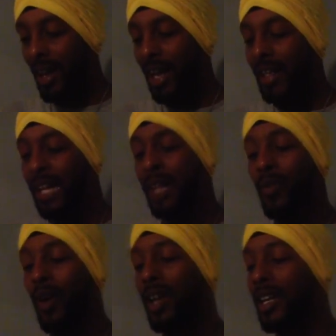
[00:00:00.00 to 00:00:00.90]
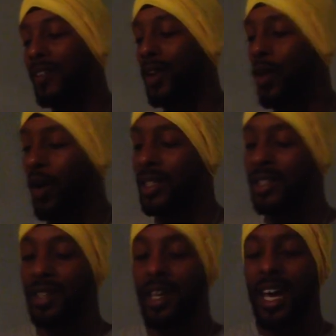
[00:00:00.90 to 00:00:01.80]
and didn't want to live according
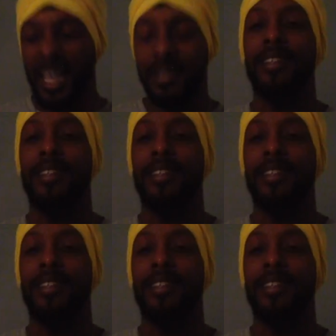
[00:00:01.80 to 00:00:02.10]
to his